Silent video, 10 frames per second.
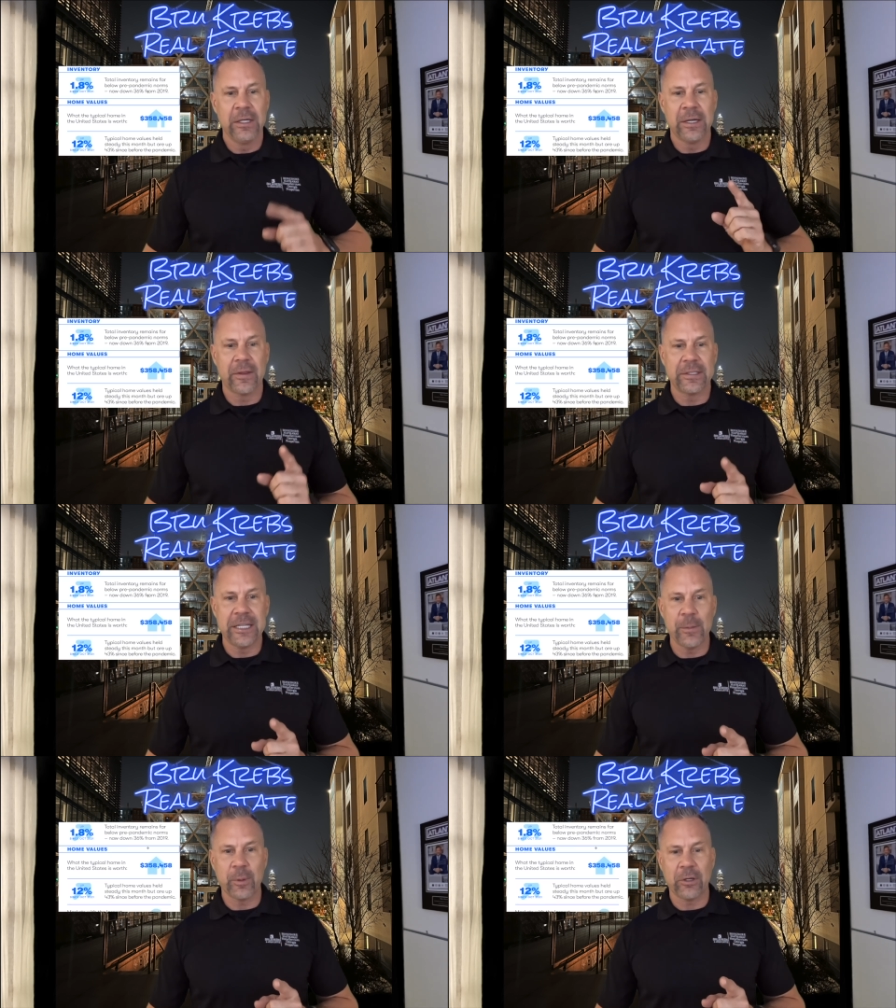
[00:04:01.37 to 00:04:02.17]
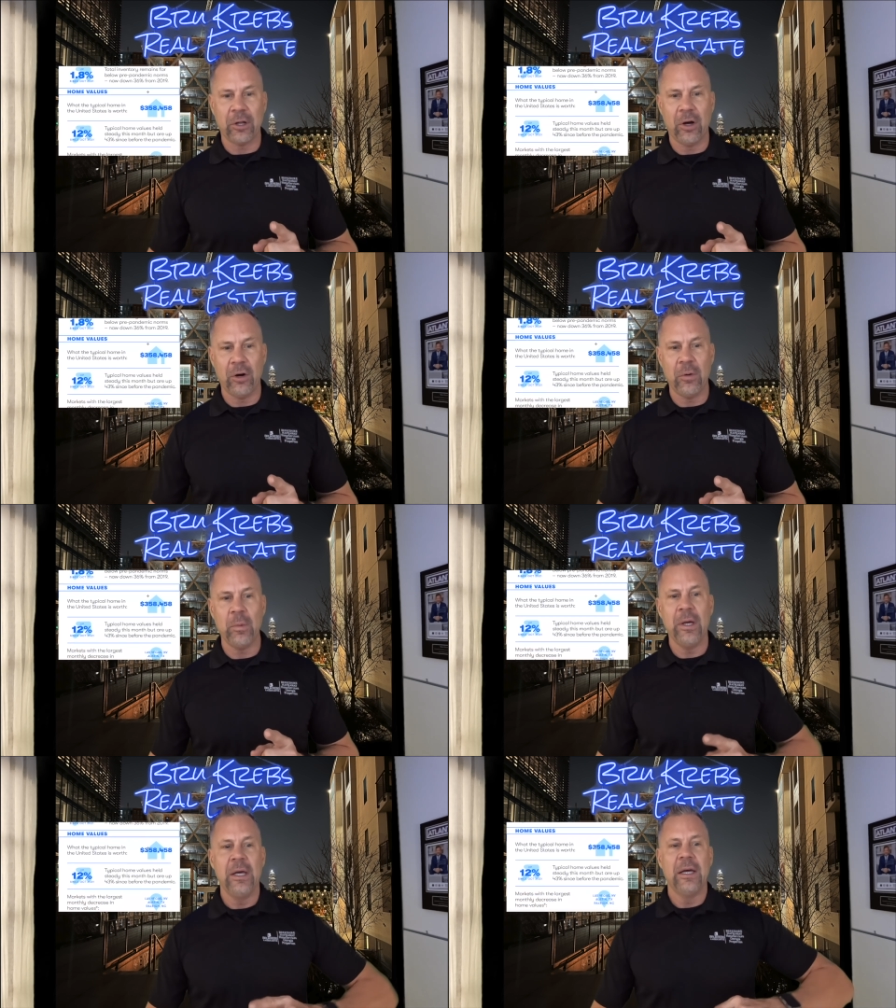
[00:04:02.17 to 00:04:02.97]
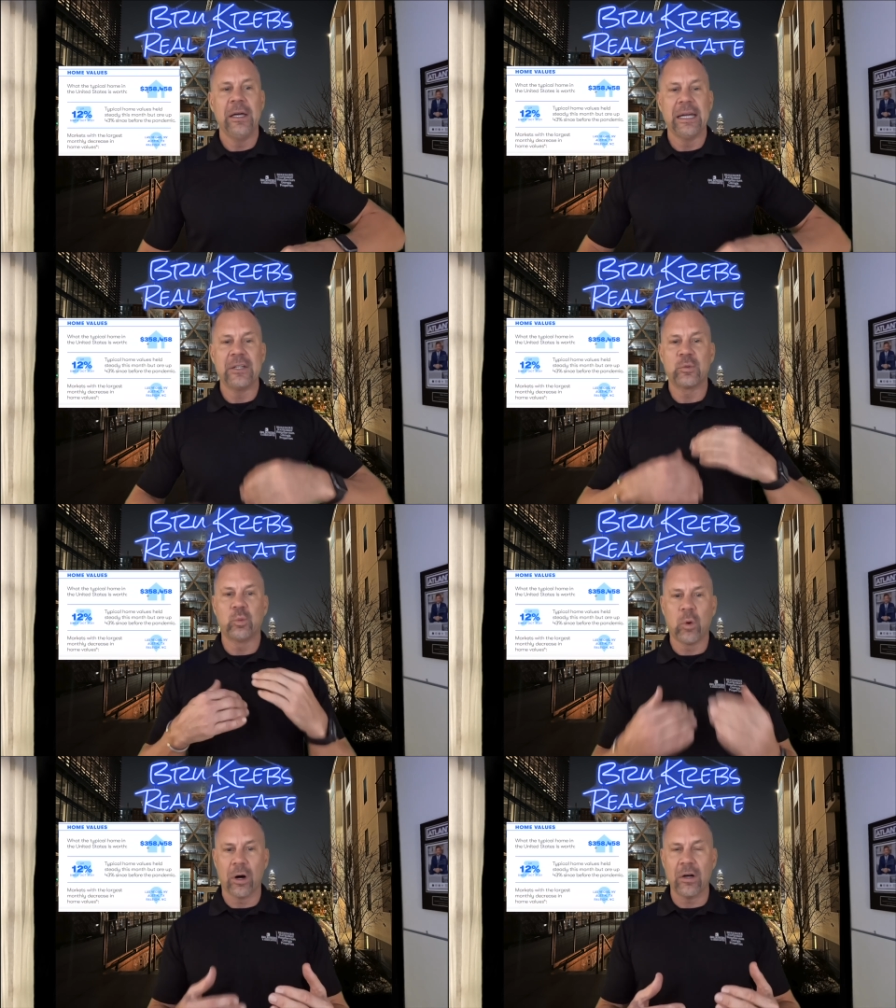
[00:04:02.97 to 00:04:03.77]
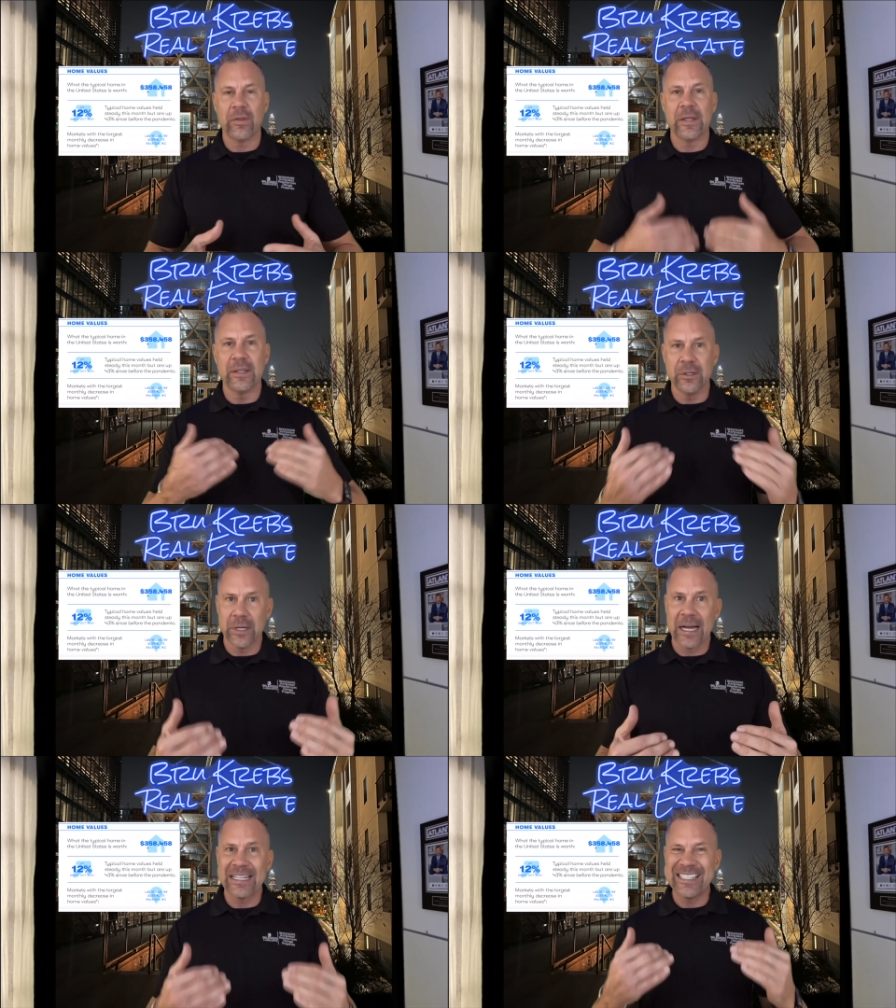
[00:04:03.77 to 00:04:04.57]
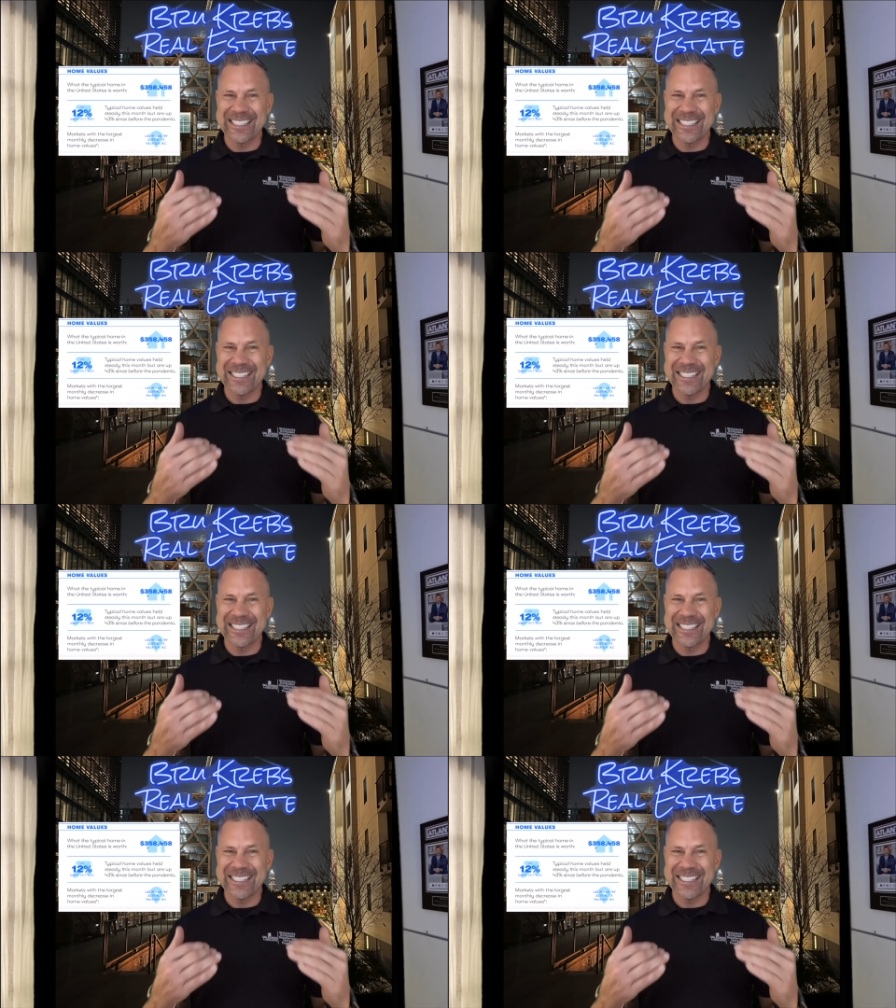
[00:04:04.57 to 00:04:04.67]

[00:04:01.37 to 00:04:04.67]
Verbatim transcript: Now, the typical home is worth in the United